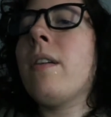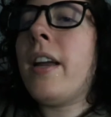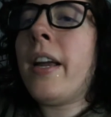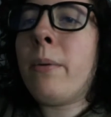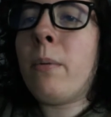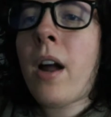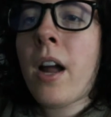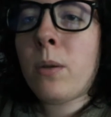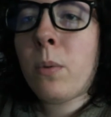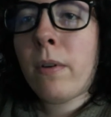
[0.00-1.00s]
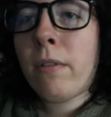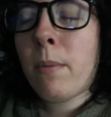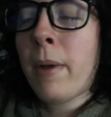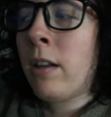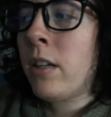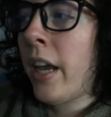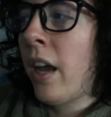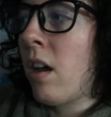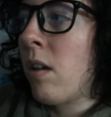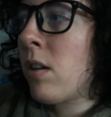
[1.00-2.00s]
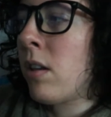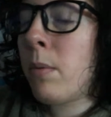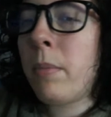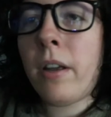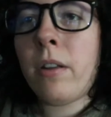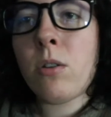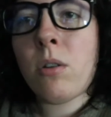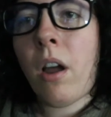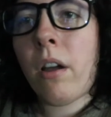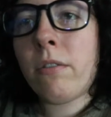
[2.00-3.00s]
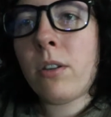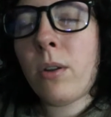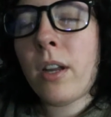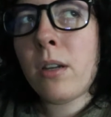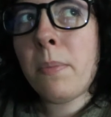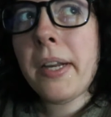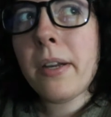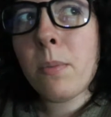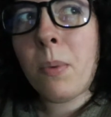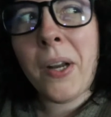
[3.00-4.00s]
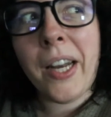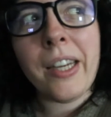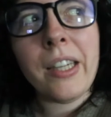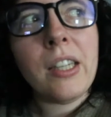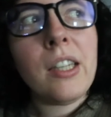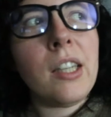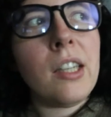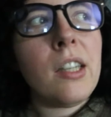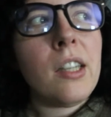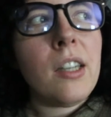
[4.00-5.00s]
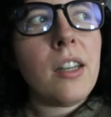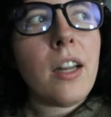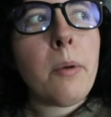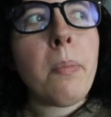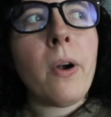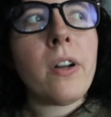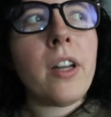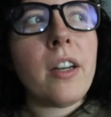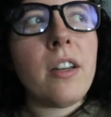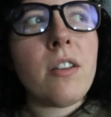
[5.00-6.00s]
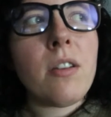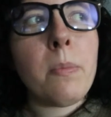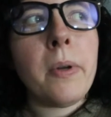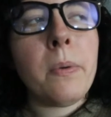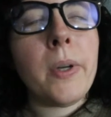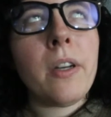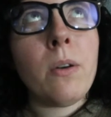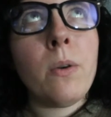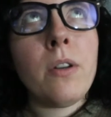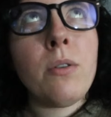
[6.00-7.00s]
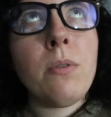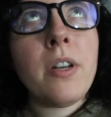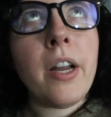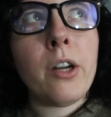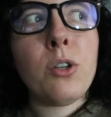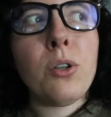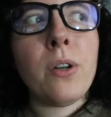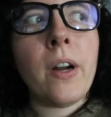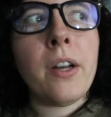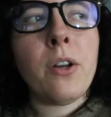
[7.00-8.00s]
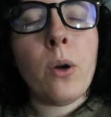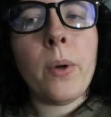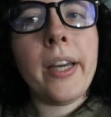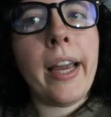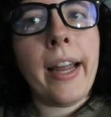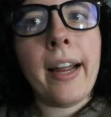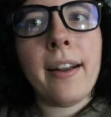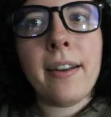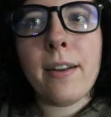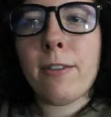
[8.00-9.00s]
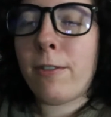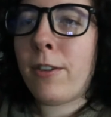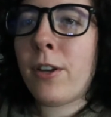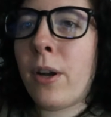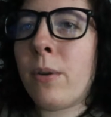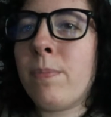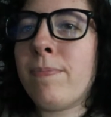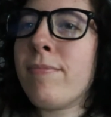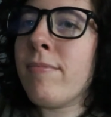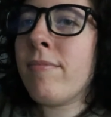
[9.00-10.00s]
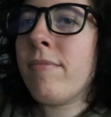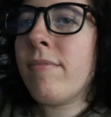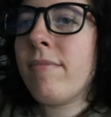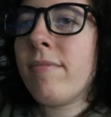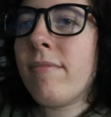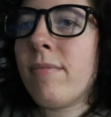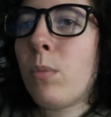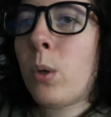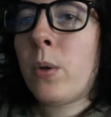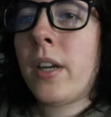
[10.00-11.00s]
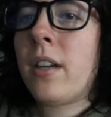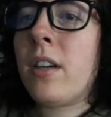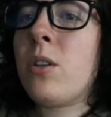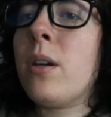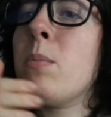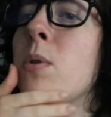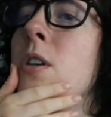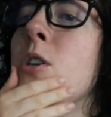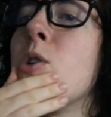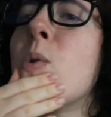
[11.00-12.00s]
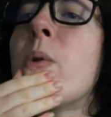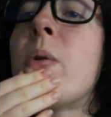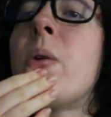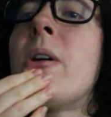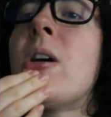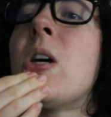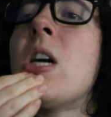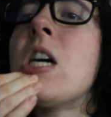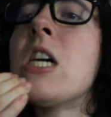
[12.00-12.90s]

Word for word: have the hay rides. We won't have the bouncy house and some of the other stuff. So that's gonna be disappointing. That part, that is. I mean, we can always do it next year. I know we can if you know we're doing it next year. I'm pretty sure we will.